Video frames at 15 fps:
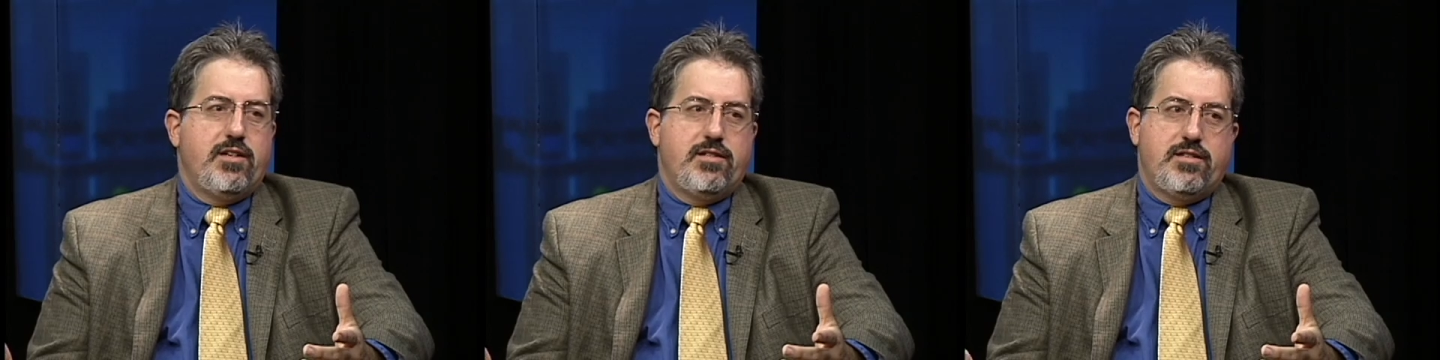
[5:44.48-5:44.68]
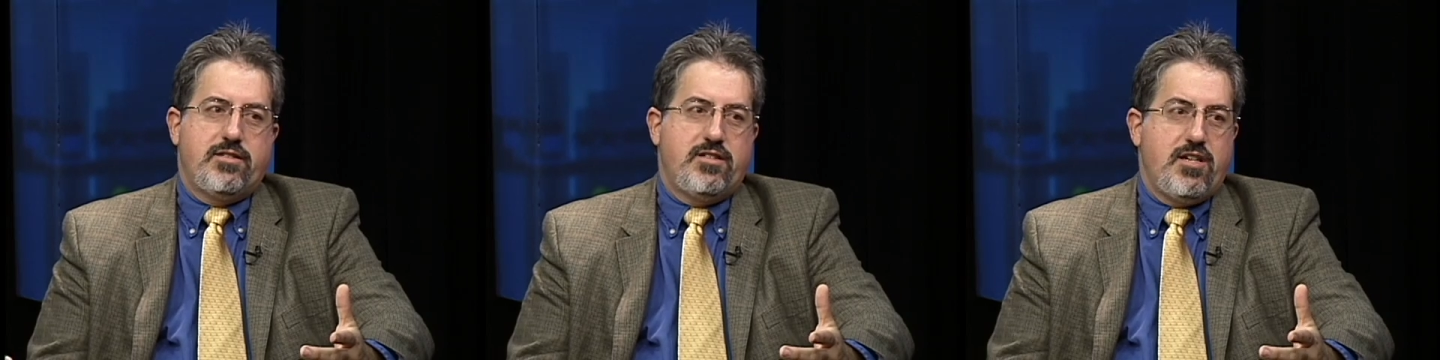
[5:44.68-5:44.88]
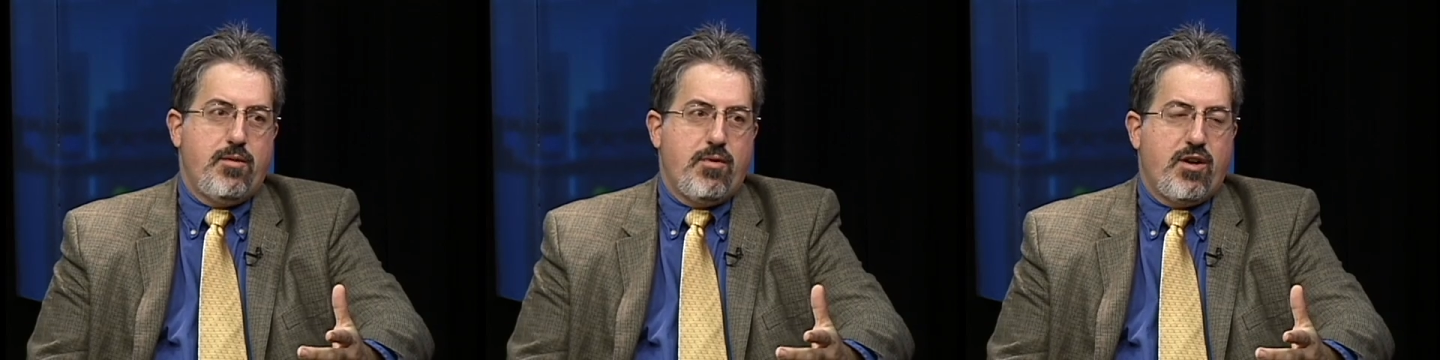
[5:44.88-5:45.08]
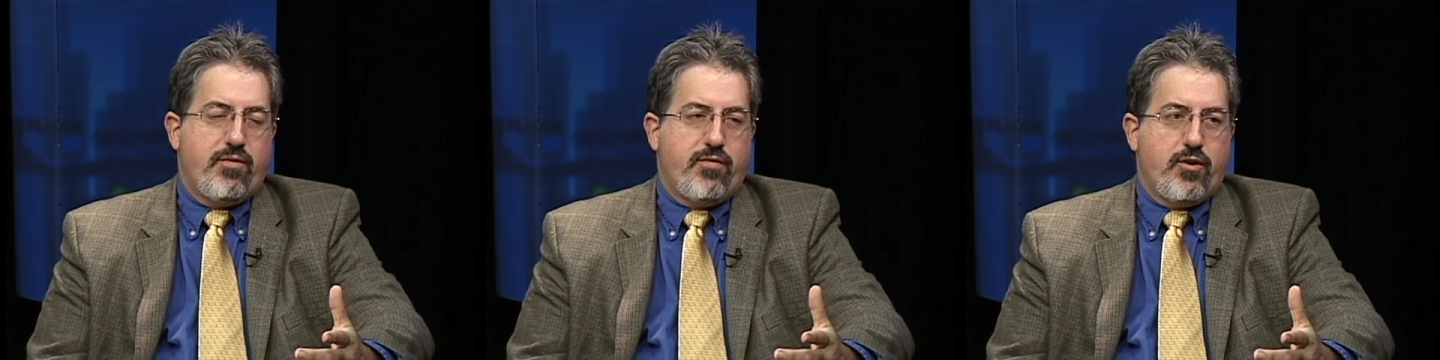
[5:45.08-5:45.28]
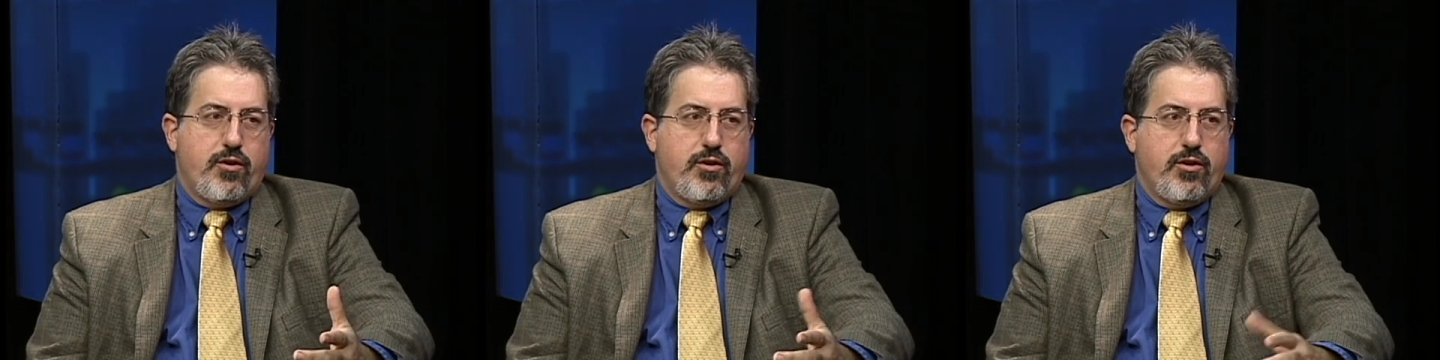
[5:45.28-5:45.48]
it's a team
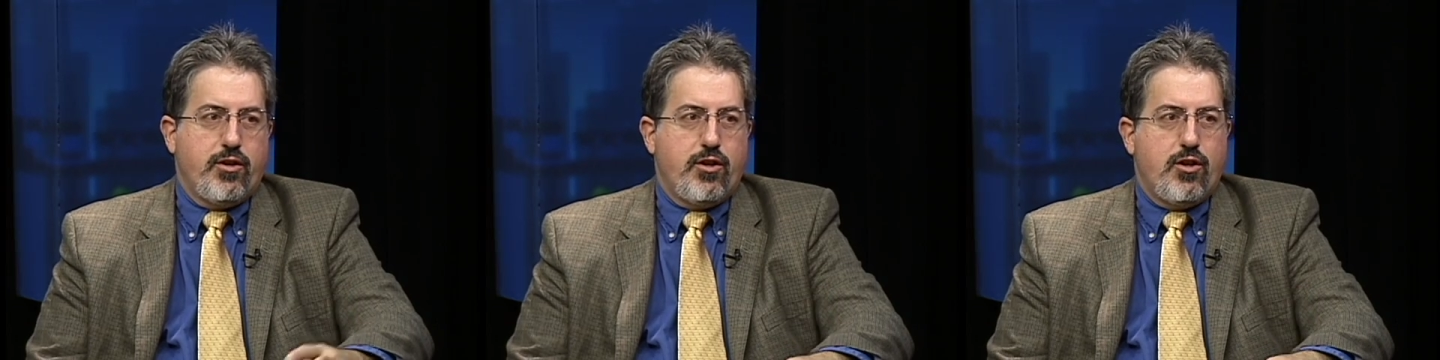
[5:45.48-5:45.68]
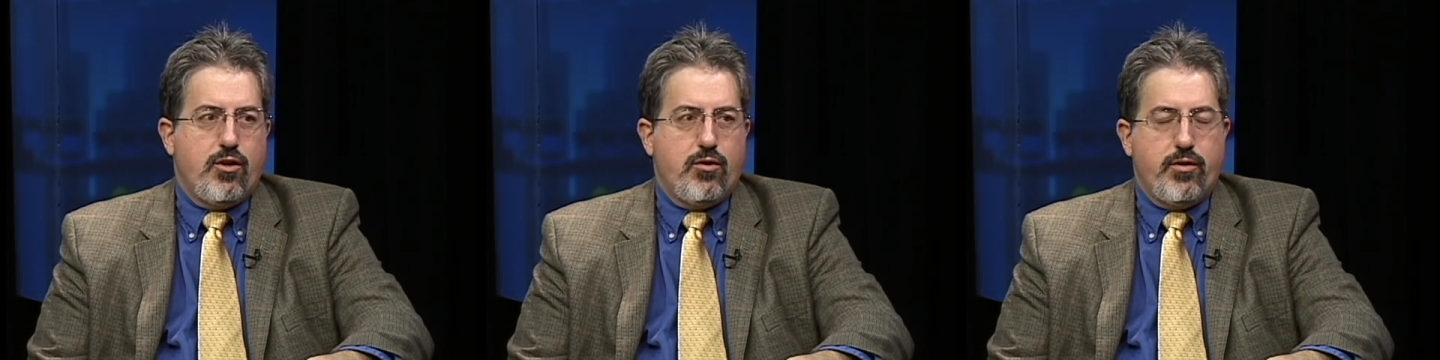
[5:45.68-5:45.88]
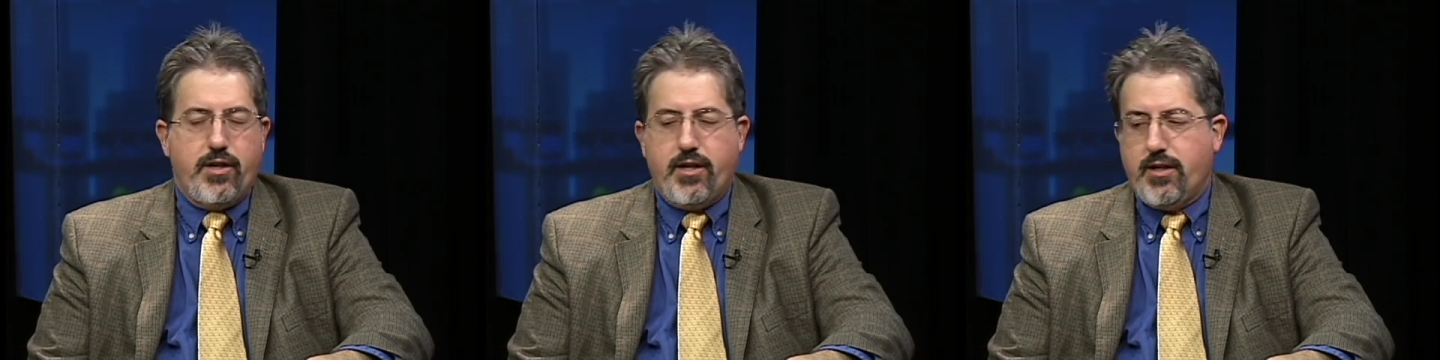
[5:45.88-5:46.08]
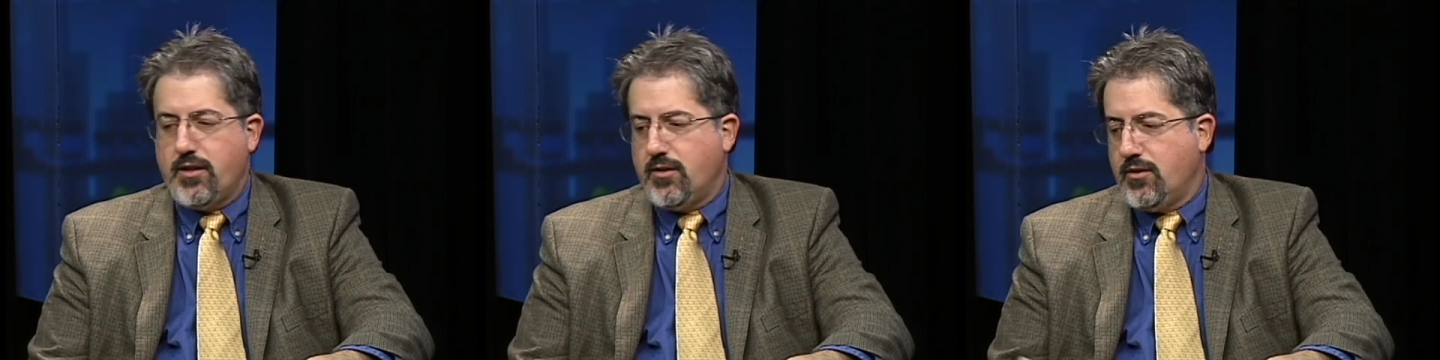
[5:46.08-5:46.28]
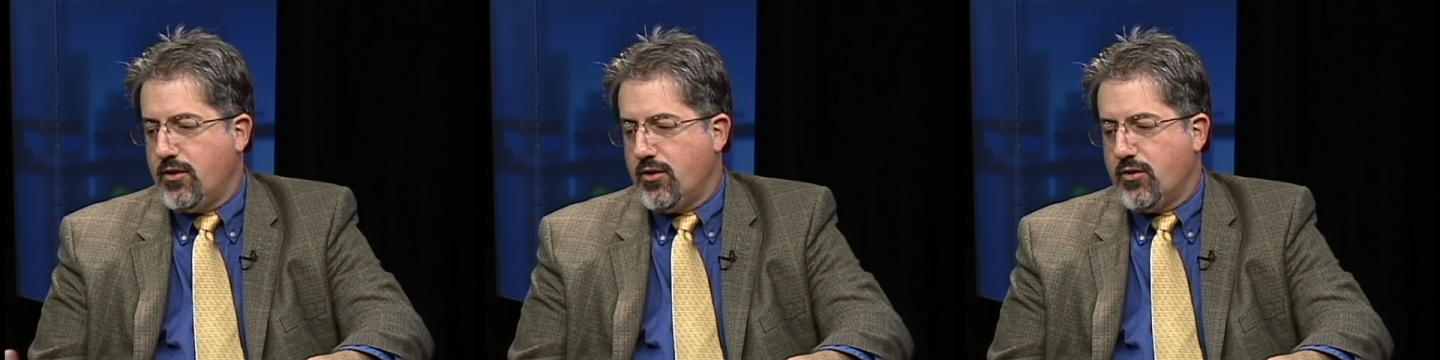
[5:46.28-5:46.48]
effort, you know,
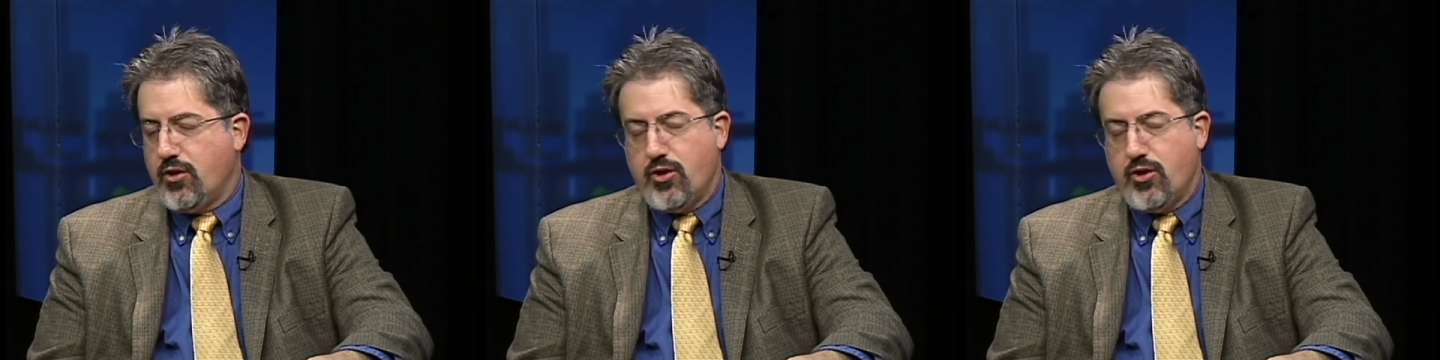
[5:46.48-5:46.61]
and you know,